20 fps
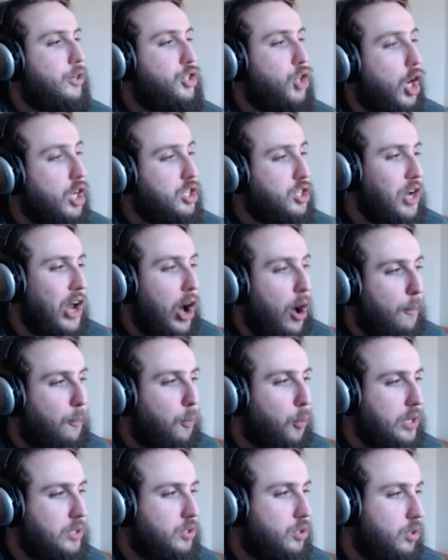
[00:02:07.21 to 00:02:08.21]
Does an
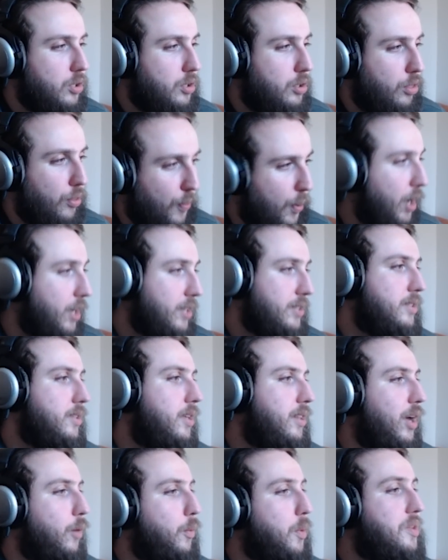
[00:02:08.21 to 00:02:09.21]
upward
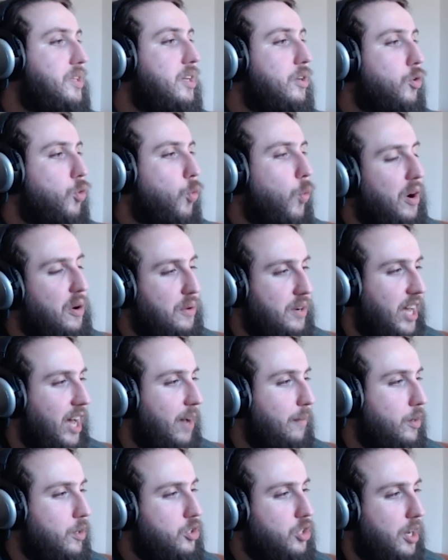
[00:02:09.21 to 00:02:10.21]
thrust that will deal cryo
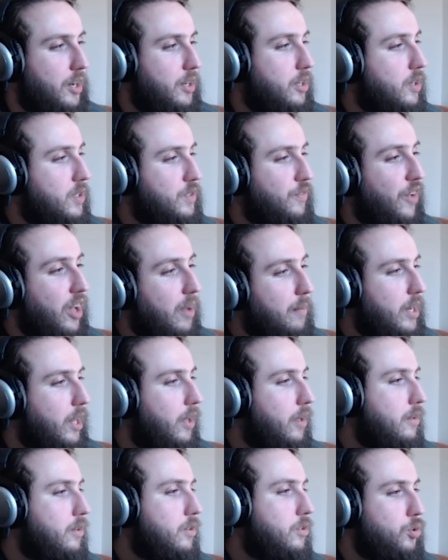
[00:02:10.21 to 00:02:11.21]
damage and cause
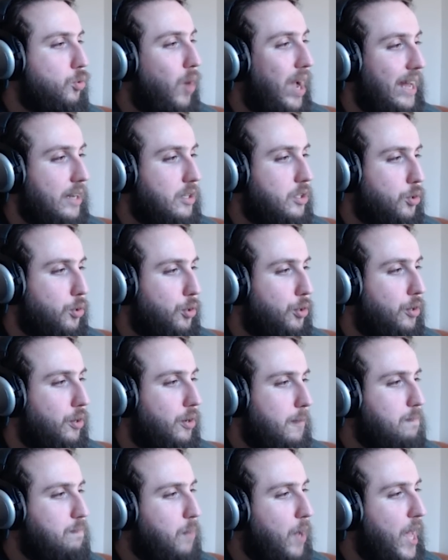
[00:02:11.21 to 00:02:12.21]
Freminet to
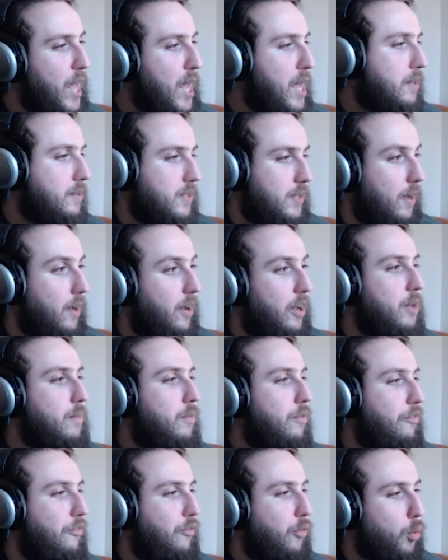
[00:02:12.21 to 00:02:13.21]
enter per
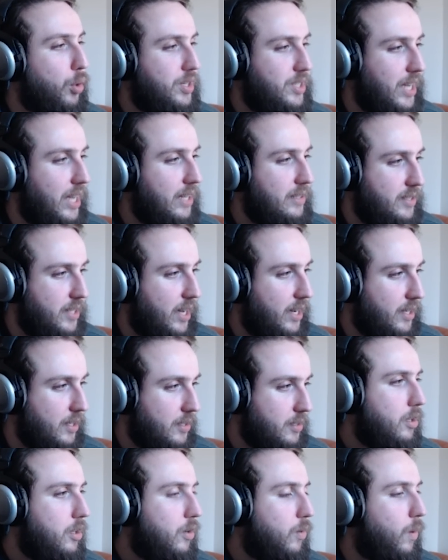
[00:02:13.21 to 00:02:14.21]
time for 10
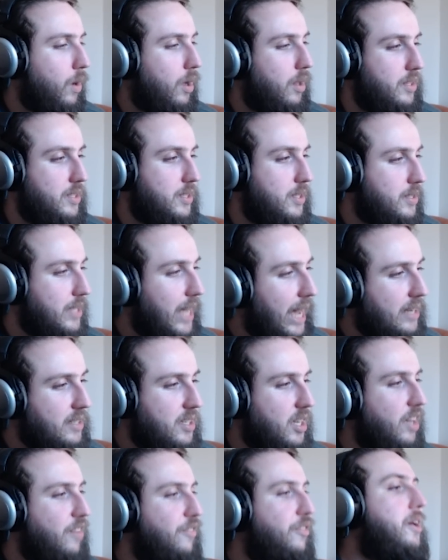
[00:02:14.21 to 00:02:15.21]
seconds. While this is
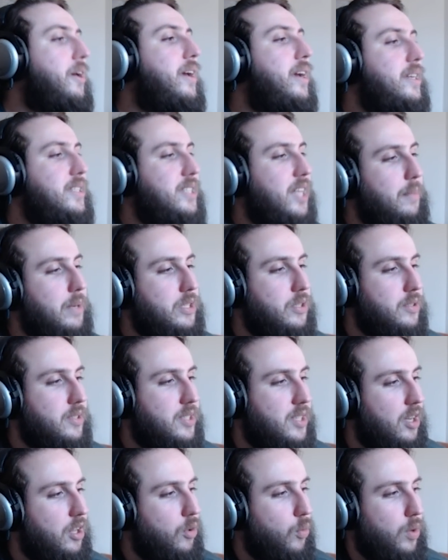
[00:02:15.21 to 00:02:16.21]
active, his elemental
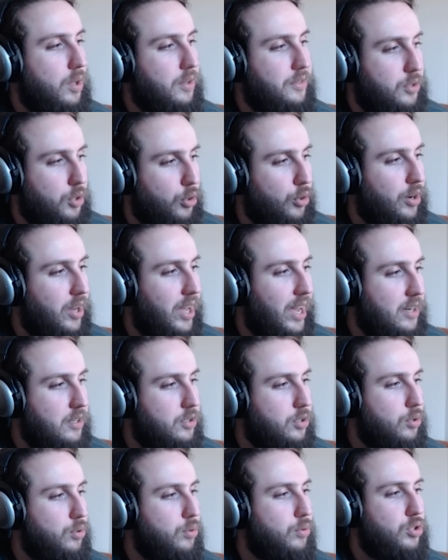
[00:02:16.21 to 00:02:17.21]
skill will turn
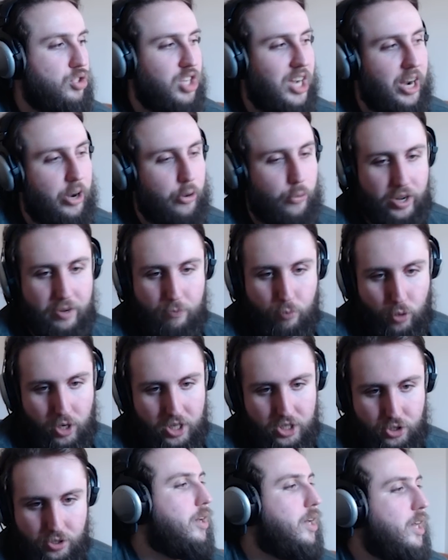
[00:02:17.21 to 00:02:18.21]
into Shattering
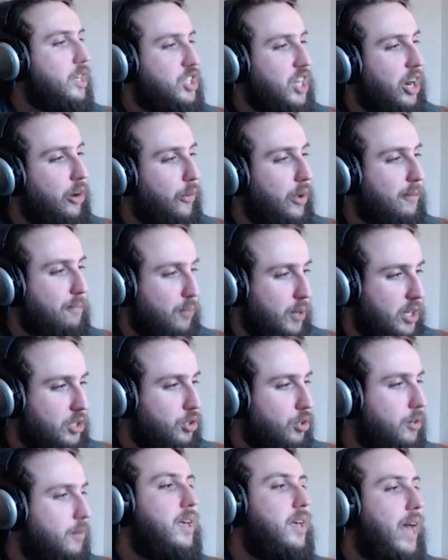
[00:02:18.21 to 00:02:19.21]
Pressure. Shattering
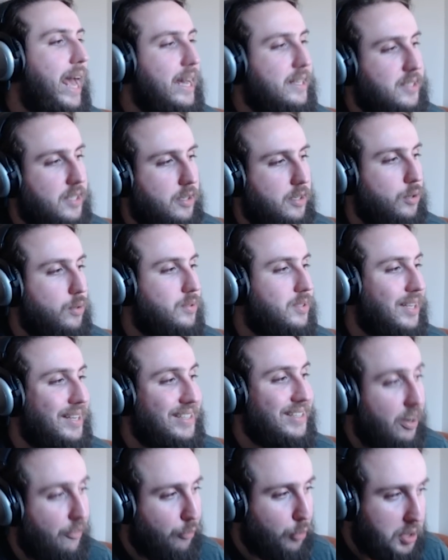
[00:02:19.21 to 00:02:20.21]
Pressure executes
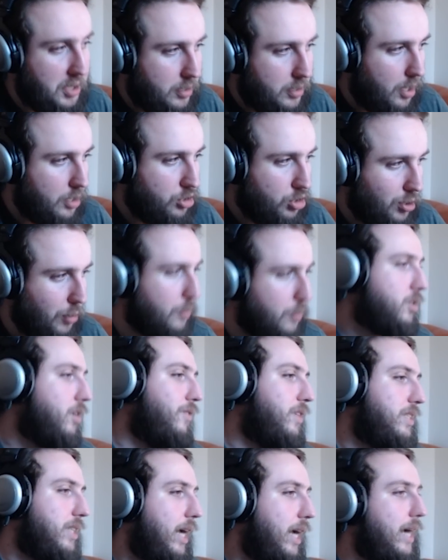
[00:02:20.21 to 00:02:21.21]
different sorts of
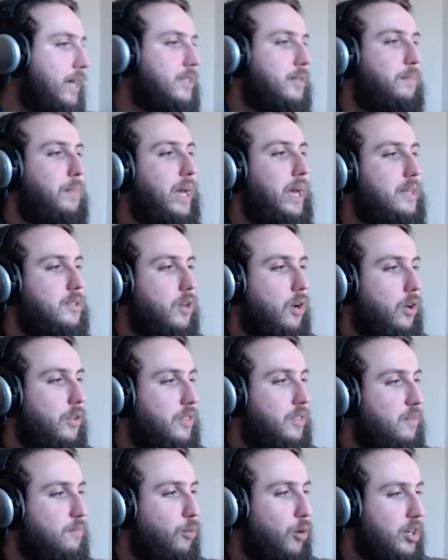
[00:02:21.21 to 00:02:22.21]
attacks based
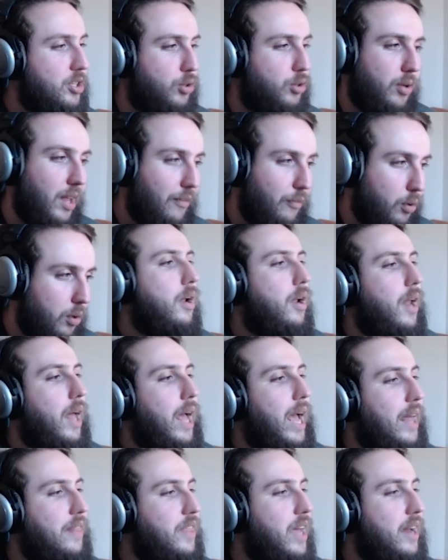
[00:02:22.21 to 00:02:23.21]
on the pressure level,
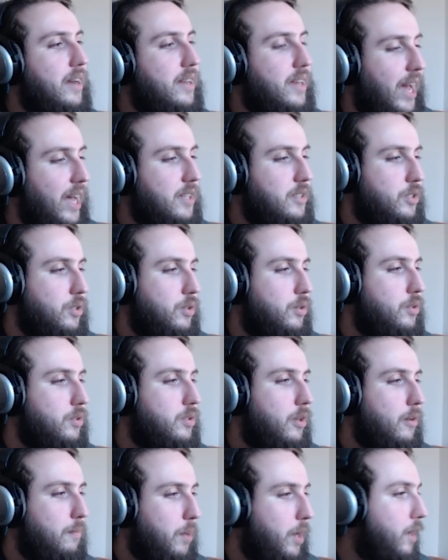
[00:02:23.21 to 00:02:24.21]
and then
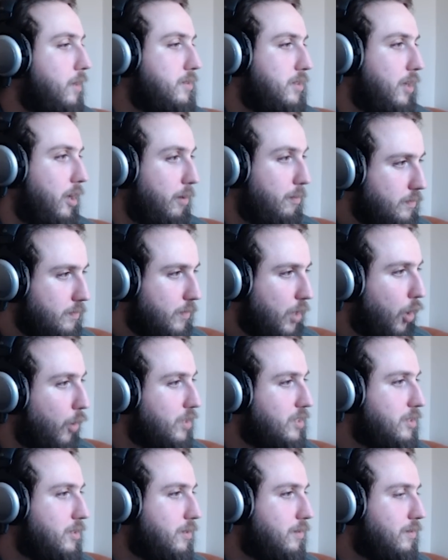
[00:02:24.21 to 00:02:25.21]
cancels per time. Oh,
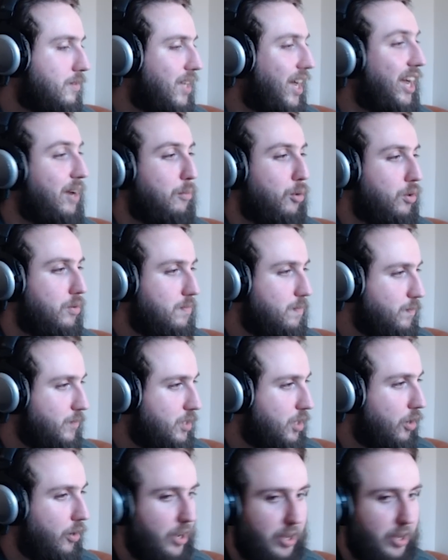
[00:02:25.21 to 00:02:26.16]
it's timer, sorry.